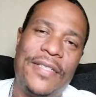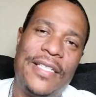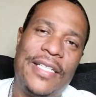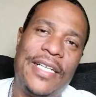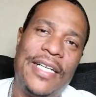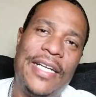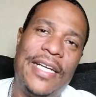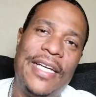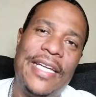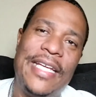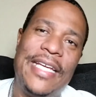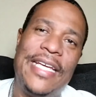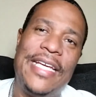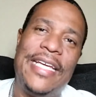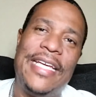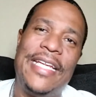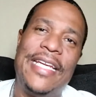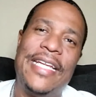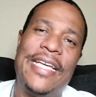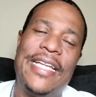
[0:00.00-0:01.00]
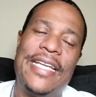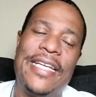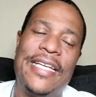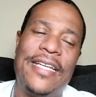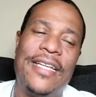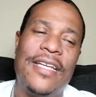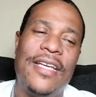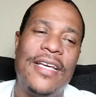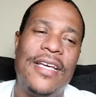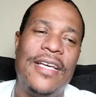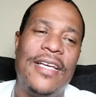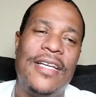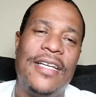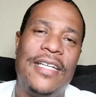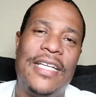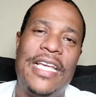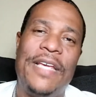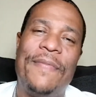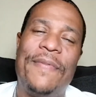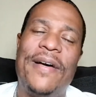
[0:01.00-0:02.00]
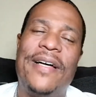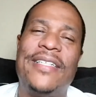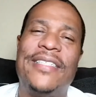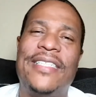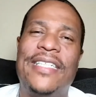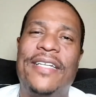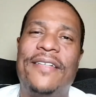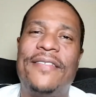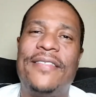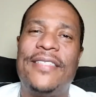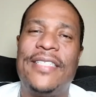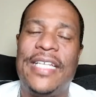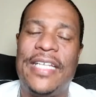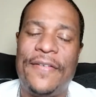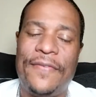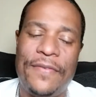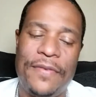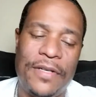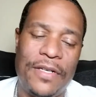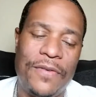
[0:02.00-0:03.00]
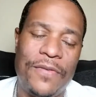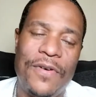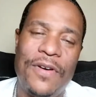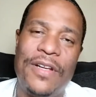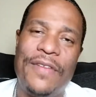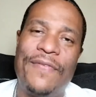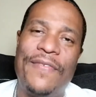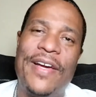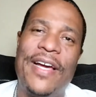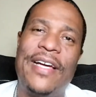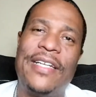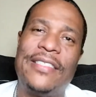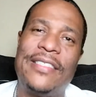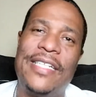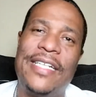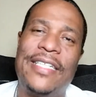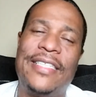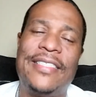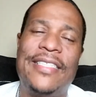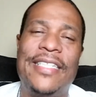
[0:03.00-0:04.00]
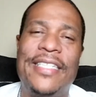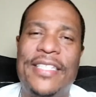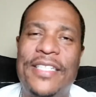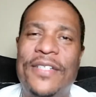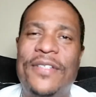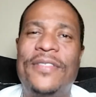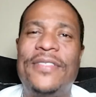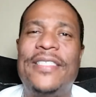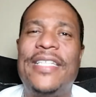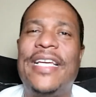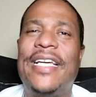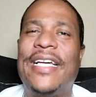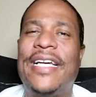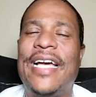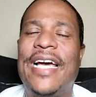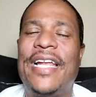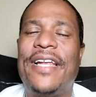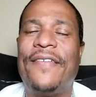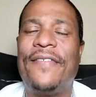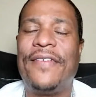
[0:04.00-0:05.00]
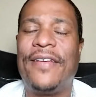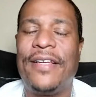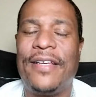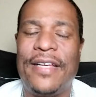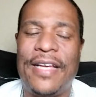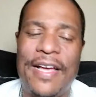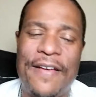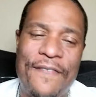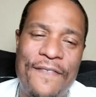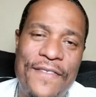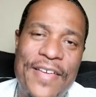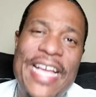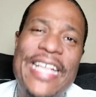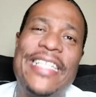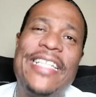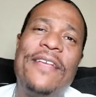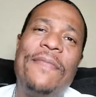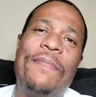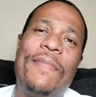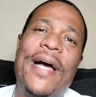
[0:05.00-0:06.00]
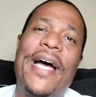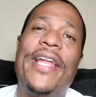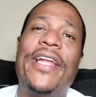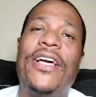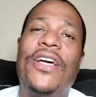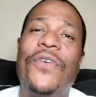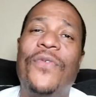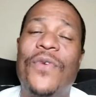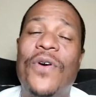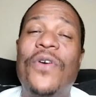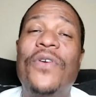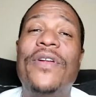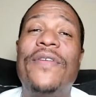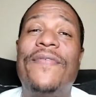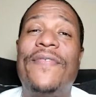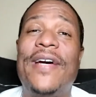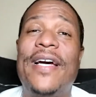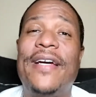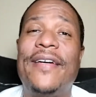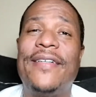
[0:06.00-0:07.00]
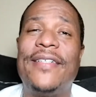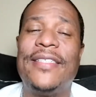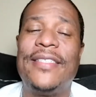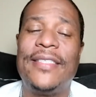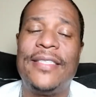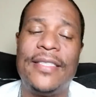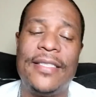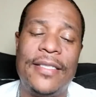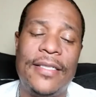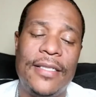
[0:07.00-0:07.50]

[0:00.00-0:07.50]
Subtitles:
clean and keep ourselves safe from the coronavirus. Like I said, those that got affected by the coronavirus,